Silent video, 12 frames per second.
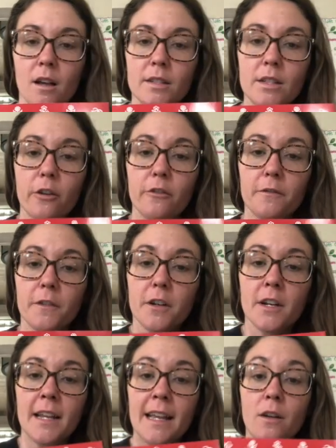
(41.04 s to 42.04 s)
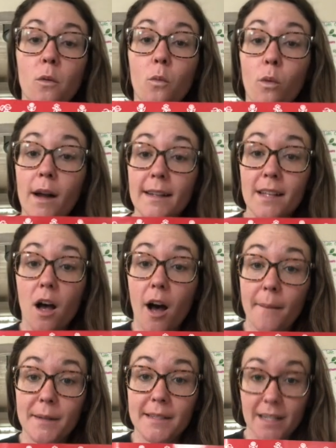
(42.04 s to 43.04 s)
So Ferdinand was
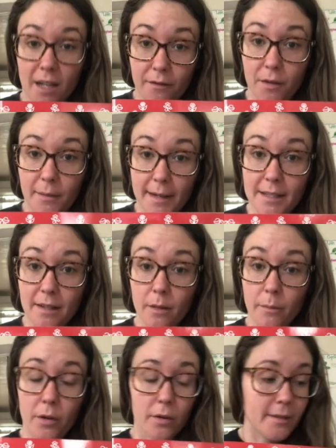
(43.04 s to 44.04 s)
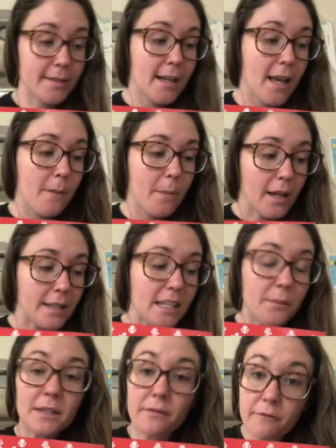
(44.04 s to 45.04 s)
opposite of the rest of the bulls because he
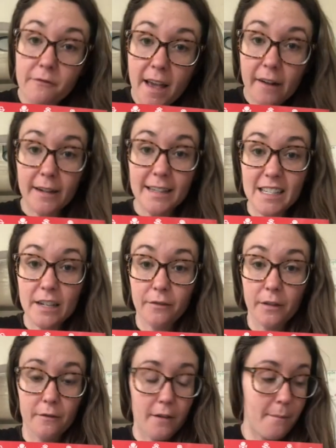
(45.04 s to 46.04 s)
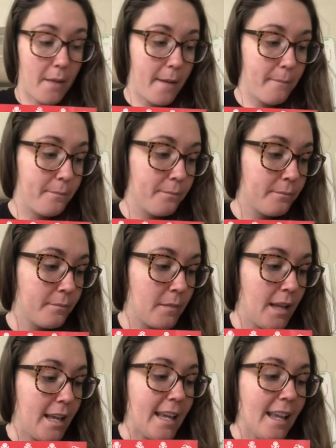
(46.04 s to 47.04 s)
was very different from them.
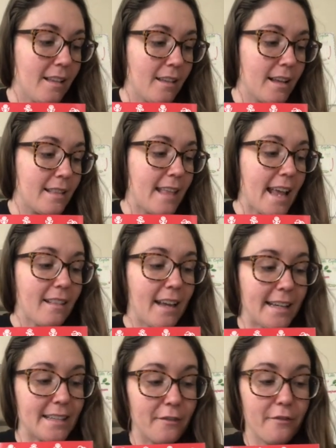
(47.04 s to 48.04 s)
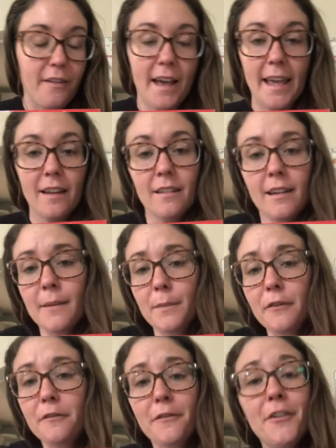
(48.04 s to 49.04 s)
They liked to fight,
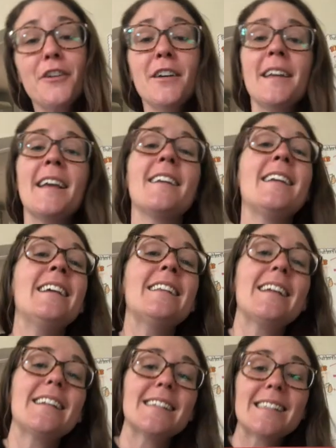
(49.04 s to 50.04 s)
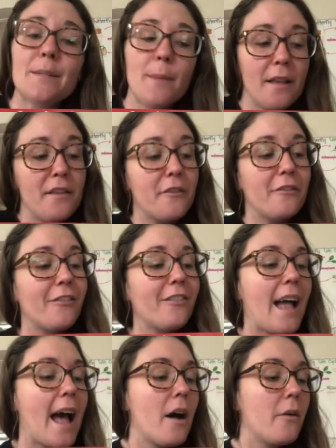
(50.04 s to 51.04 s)
but Ferdinand, he liked to smell the
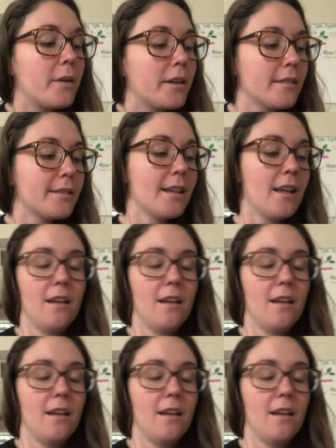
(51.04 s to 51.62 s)
flowers.